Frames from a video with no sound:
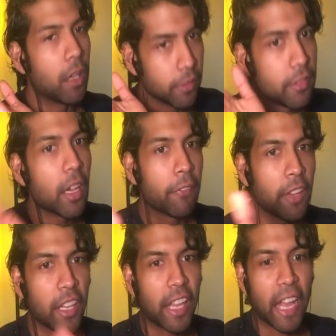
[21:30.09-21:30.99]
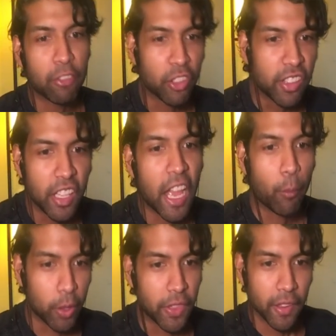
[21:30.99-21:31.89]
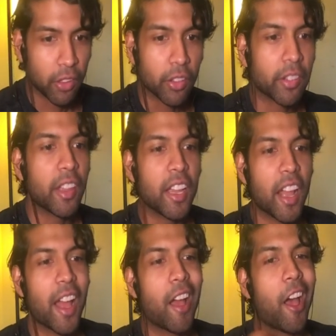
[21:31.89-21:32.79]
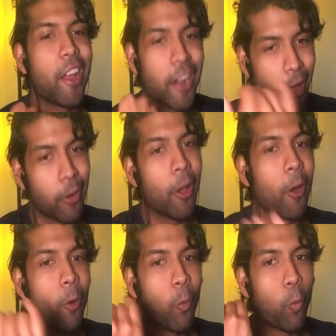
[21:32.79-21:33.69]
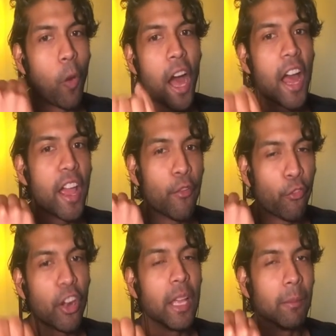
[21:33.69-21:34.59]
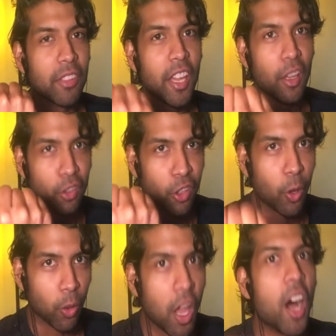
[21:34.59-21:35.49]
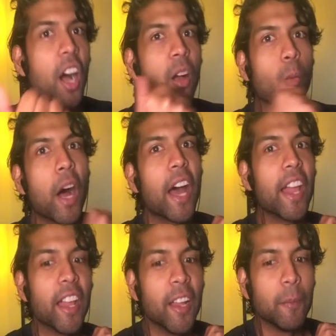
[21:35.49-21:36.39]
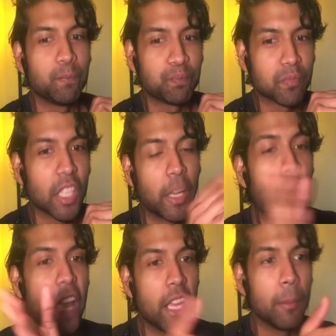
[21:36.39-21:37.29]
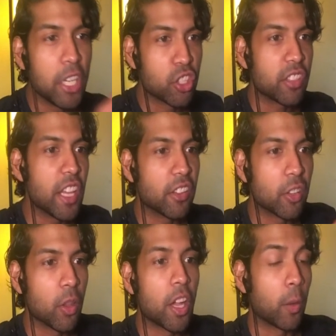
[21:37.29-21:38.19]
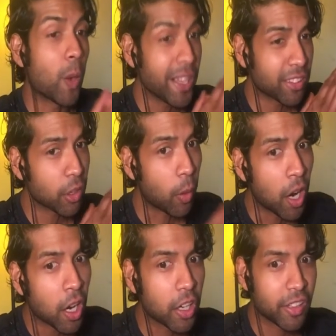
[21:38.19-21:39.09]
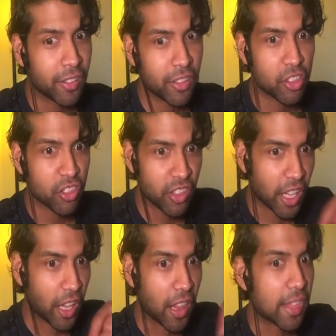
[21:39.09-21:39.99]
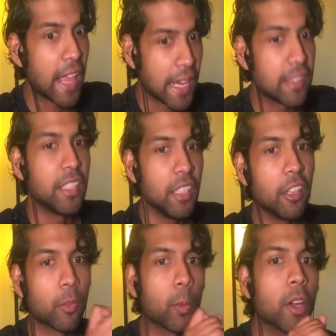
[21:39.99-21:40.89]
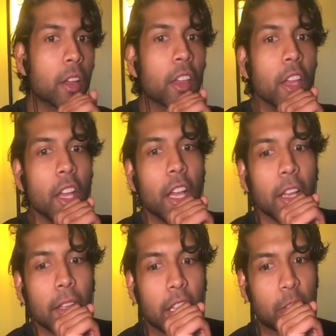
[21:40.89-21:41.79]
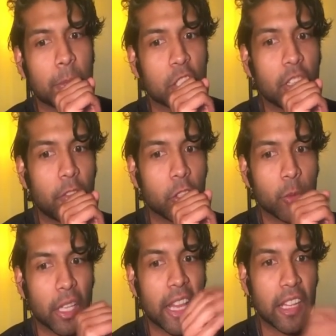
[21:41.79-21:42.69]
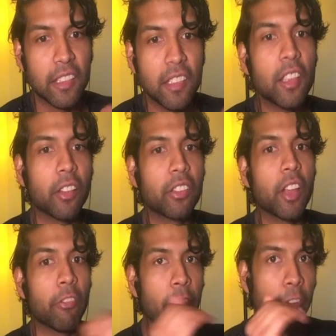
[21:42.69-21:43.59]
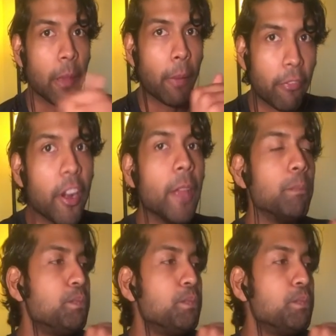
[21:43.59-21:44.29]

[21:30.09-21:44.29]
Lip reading: definitely, like, after seeing what this looks like, I now know why frames take so long, why animation takes so long and why it's so hard, because it's just like a lot of tedious work, especially if you're doing a lot of detailed stuff frame by frame.